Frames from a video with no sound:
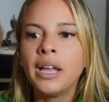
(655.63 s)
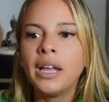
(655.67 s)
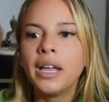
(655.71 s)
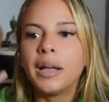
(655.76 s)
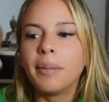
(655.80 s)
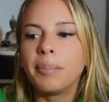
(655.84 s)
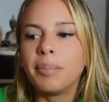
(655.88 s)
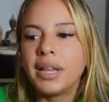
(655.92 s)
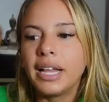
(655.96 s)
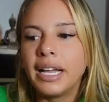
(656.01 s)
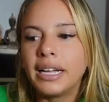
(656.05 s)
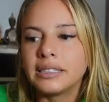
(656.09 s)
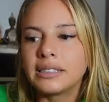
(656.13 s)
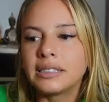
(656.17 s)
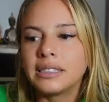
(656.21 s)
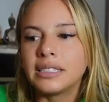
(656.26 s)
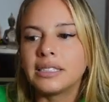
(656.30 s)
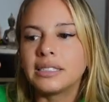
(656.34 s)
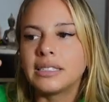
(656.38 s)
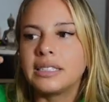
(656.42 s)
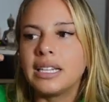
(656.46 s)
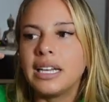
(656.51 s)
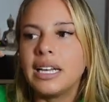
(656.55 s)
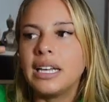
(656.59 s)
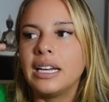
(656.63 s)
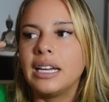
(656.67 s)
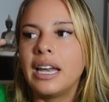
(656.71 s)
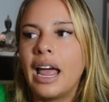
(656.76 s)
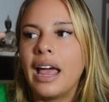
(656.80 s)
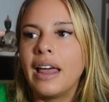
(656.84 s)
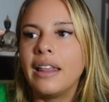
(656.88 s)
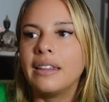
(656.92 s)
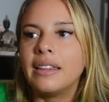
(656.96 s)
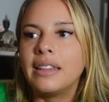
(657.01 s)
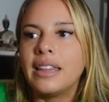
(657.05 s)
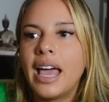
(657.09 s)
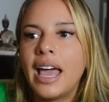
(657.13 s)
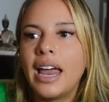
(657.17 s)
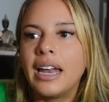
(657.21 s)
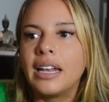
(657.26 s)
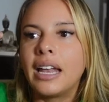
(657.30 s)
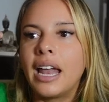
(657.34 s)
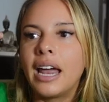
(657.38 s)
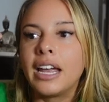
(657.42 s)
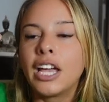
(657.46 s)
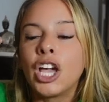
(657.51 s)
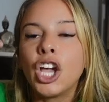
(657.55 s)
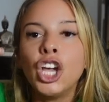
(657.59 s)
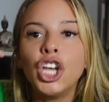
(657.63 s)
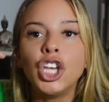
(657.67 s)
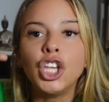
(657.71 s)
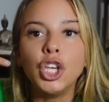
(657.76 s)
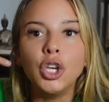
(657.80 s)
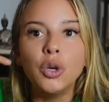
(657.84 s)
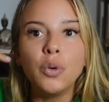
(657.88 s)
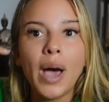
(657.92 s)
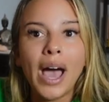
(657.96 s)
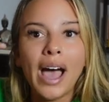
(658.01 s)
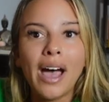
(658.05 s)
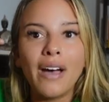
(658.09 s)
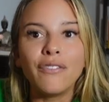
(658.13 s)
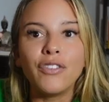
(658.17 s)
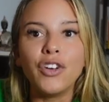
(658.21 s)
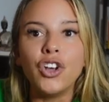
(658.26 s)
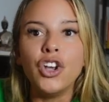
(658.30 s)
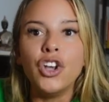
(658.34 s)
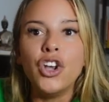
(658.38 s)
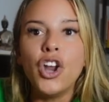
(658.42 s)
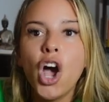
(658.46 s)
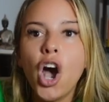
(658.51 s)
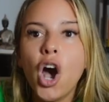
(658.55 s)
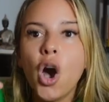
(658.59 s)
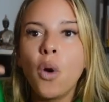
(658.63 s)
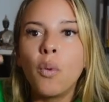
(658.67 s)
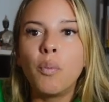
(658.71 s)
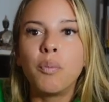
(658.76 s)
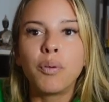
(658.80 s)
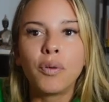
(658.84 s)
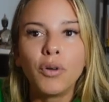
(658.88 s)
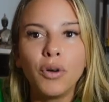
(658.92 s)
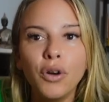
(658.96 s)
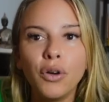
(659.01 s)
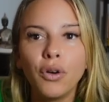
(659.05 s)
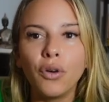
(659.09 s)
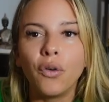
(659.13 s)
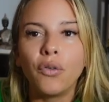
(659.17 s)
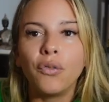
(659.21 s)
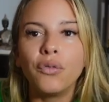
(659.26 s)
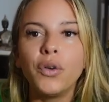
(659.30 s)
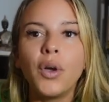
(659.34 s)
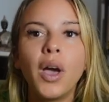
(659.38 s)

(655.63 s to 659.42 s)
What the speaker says: It plants the seed. And then like, you have no proof.